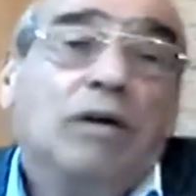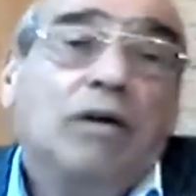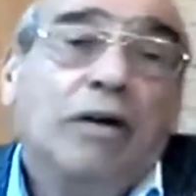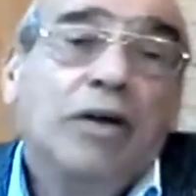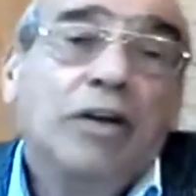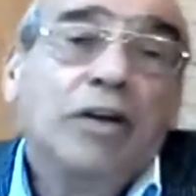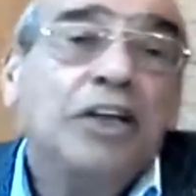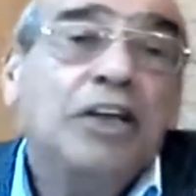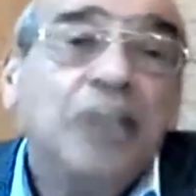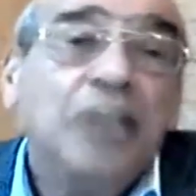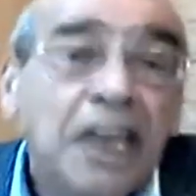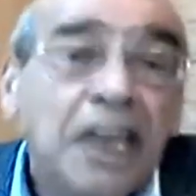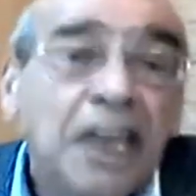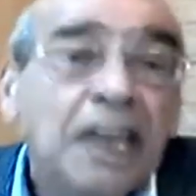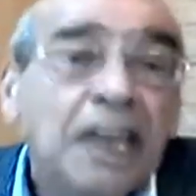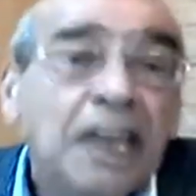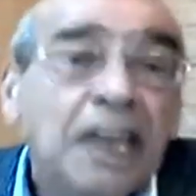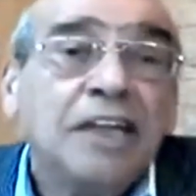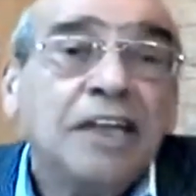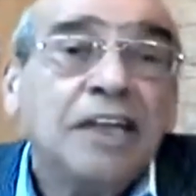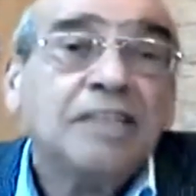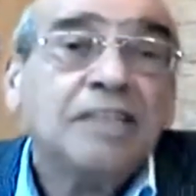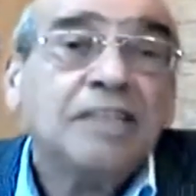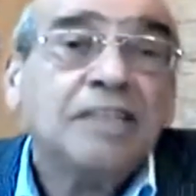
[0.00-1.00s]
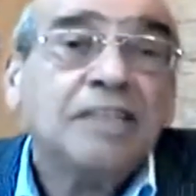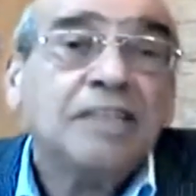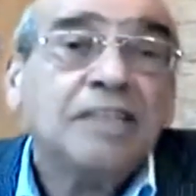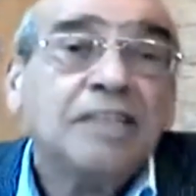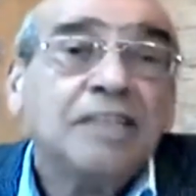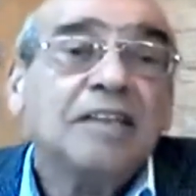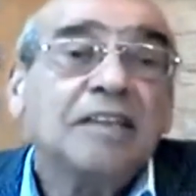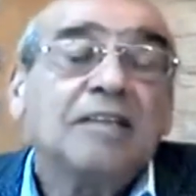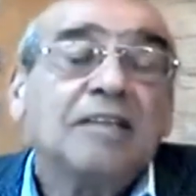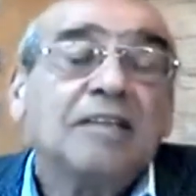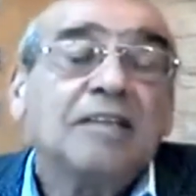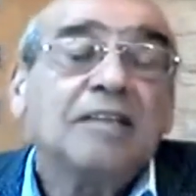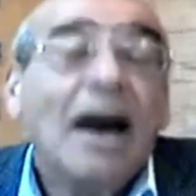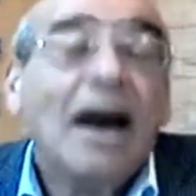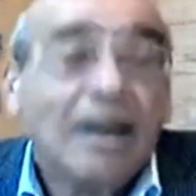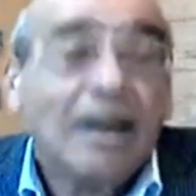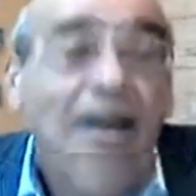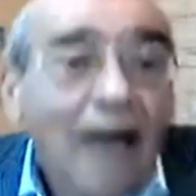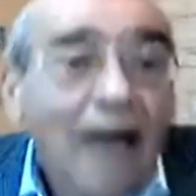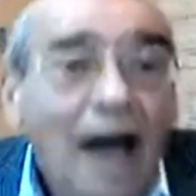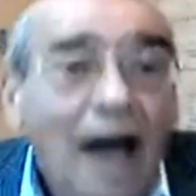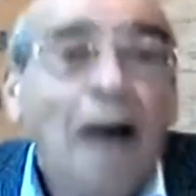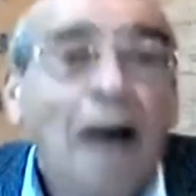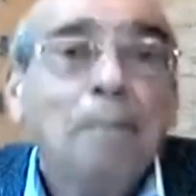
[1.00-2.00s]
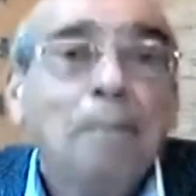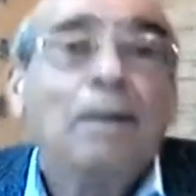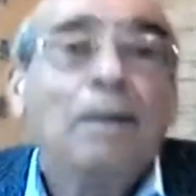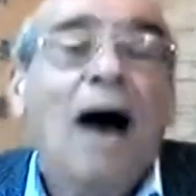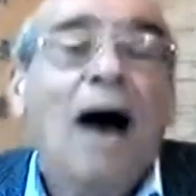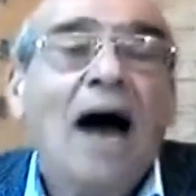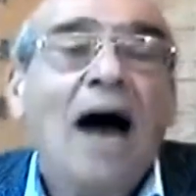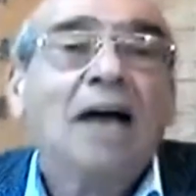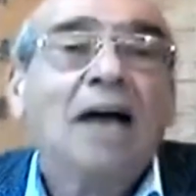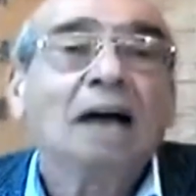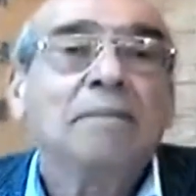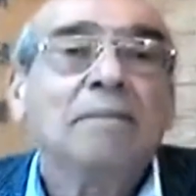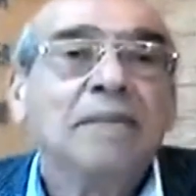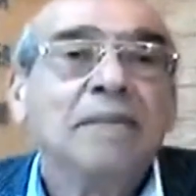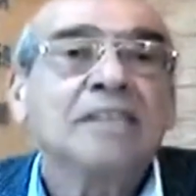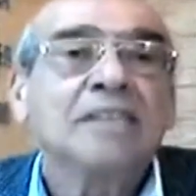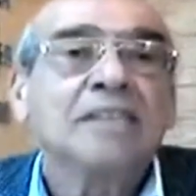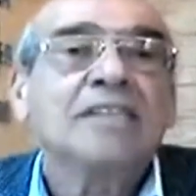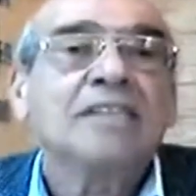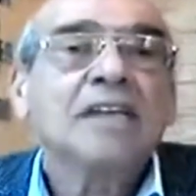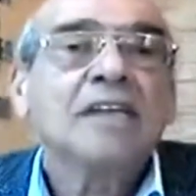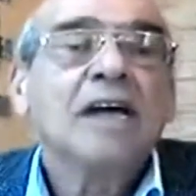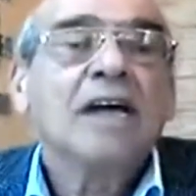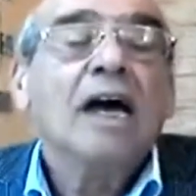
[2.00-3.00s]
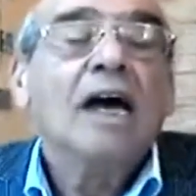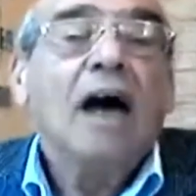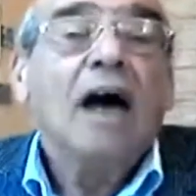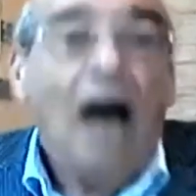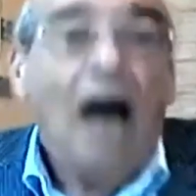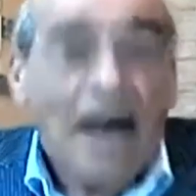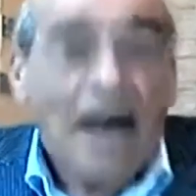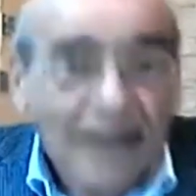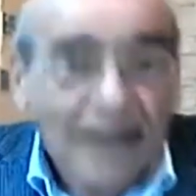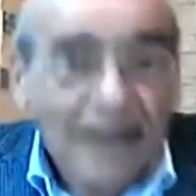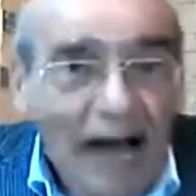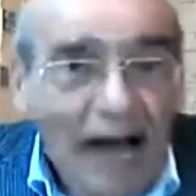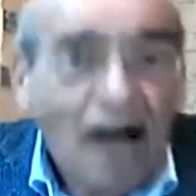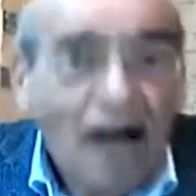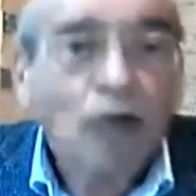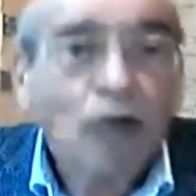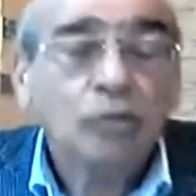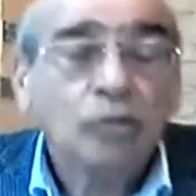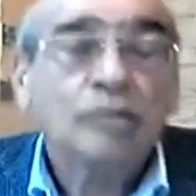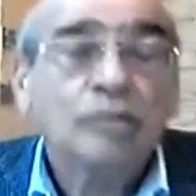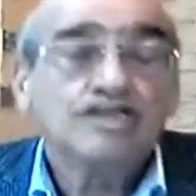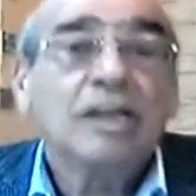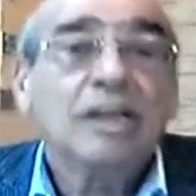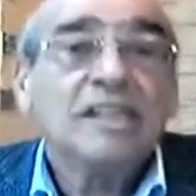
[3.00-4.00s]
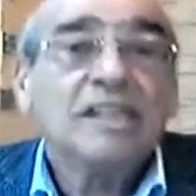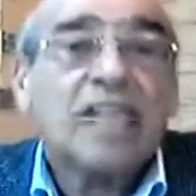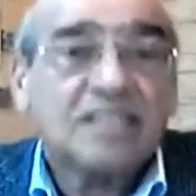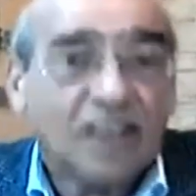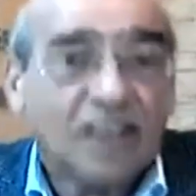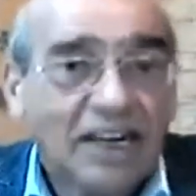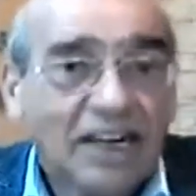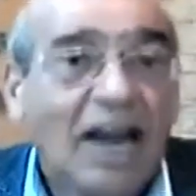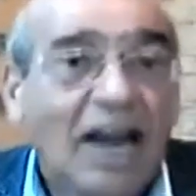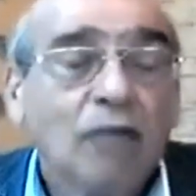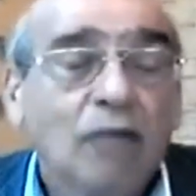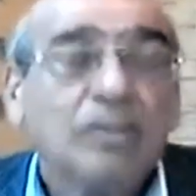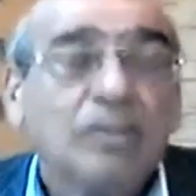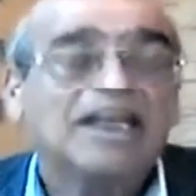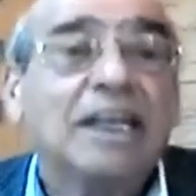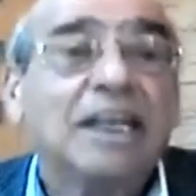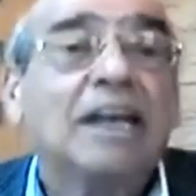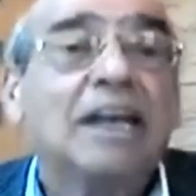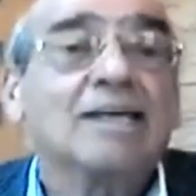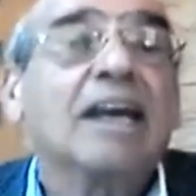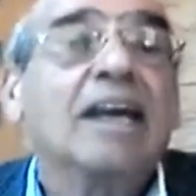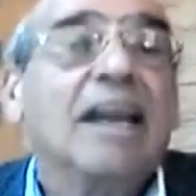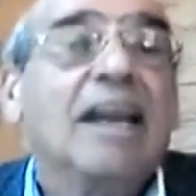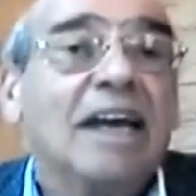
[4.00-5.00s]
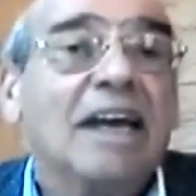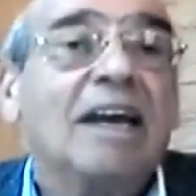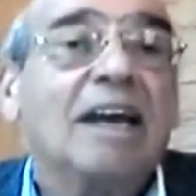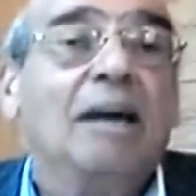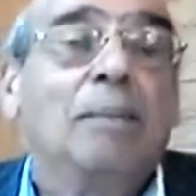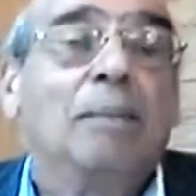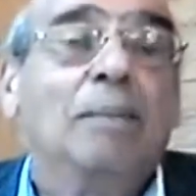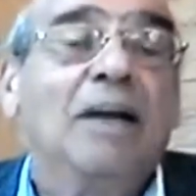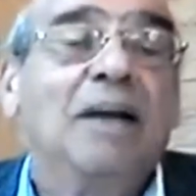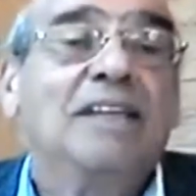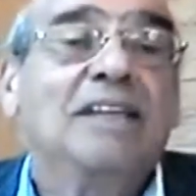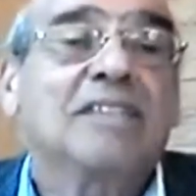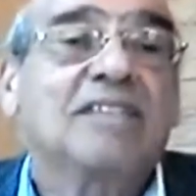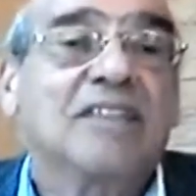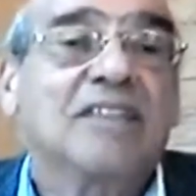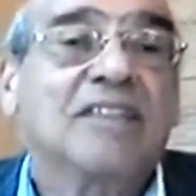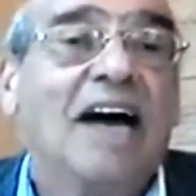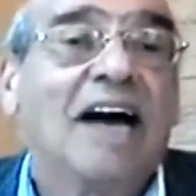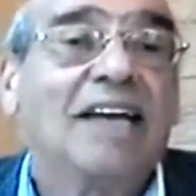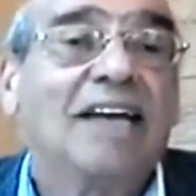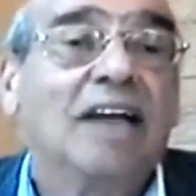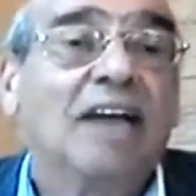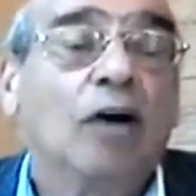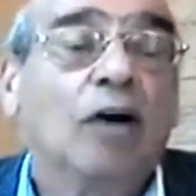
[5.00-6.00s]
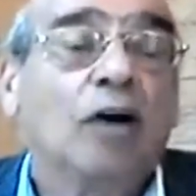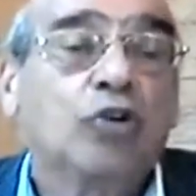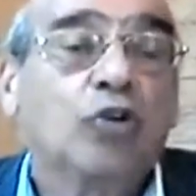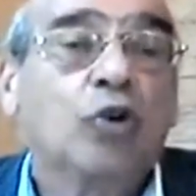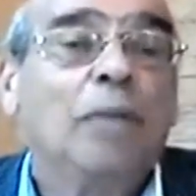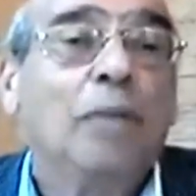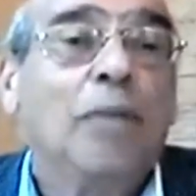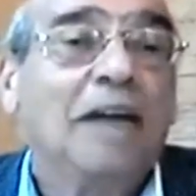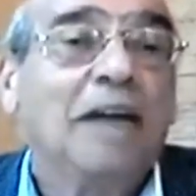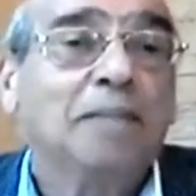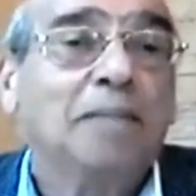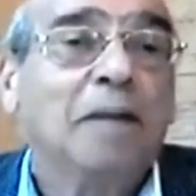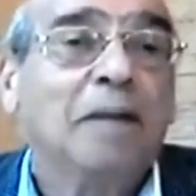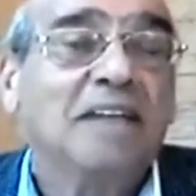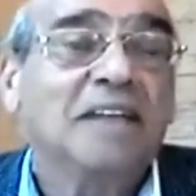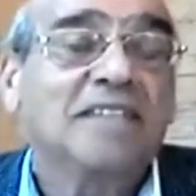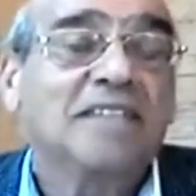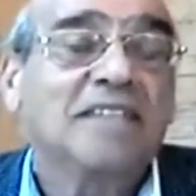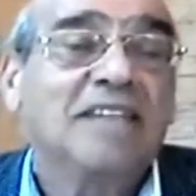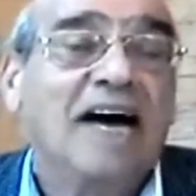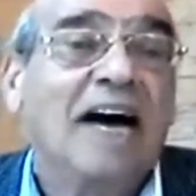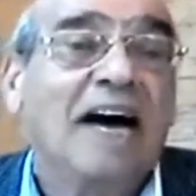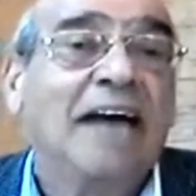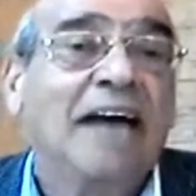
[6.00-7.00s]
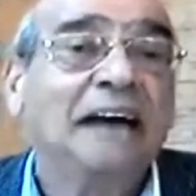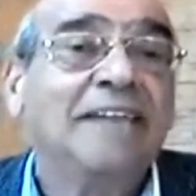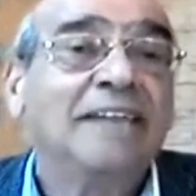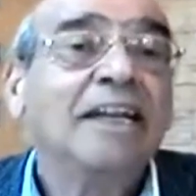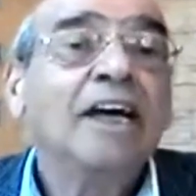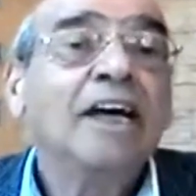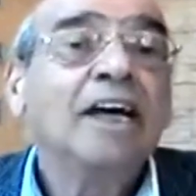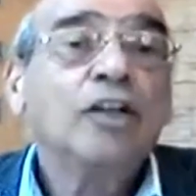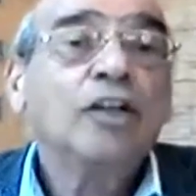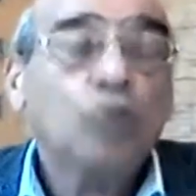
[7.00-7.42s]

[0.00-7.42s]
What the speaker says: he needed the Arab armies around surrounding Palestine, occupied Palestine,